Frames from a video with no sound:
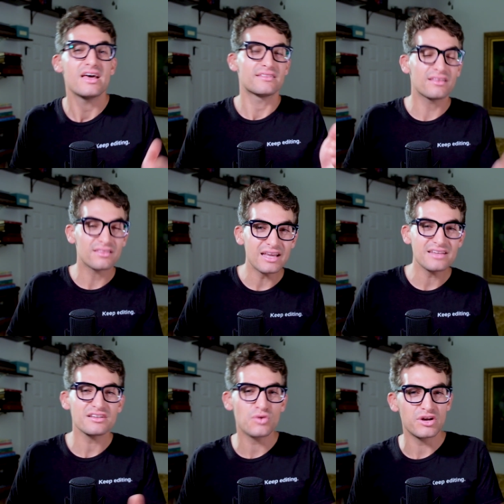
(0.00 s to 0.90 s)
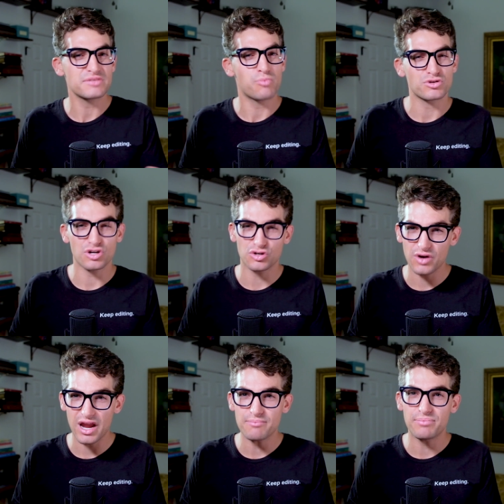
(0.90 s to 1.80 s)
The latest and greatest ports are
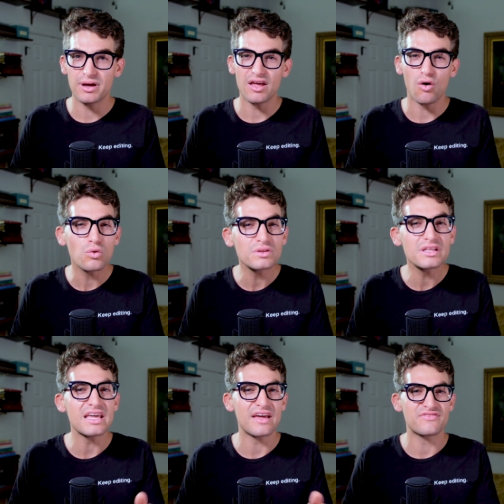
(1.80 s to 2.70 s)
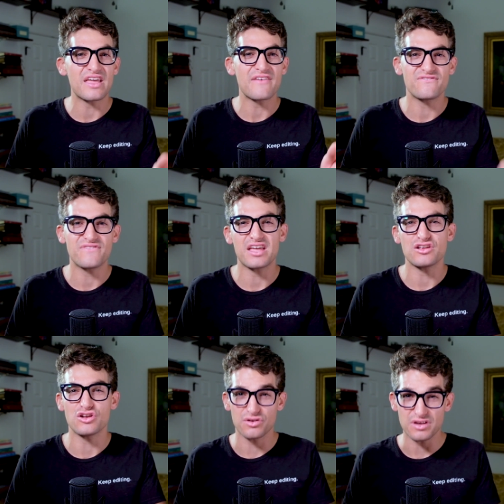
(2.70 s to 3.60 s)
great, but only if they fit
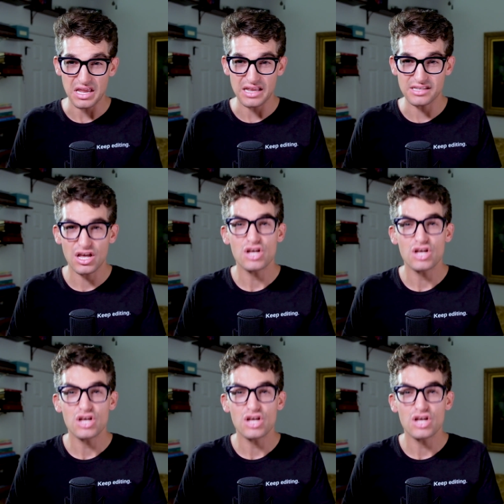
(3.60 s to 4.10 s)
your needs.